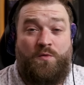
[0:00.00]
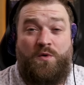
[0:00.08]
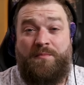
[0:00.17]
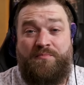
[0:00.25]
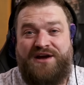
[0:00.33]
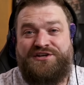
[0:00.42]
Well,
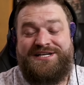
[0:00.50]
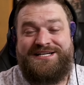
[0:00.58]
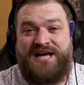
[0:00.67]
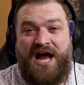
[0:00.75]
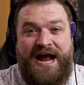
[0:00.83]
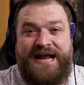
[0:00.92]
compression
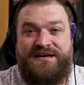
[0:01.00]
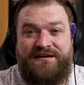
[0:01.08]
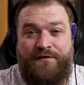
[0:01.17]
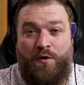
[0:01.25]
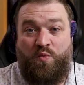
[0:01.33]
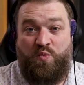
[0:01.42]
is kind
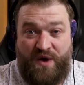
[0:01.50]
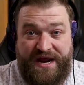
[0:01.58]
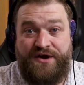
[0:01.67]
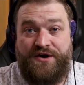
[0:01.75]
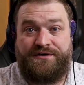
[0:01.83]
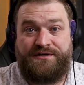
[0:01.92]
of a
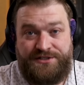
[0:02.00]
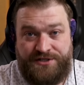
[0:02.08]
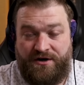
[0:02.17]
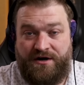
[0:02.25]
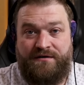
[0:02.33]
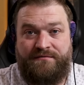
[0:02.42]
weird
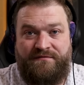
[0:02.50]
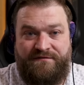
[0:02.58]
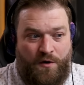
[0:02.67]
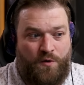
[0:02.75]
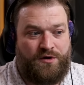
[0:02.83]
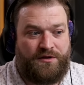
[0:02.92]
term
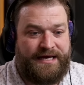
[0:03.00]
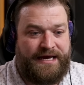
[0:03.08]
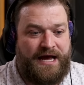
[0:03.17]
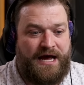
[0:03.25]
vocally.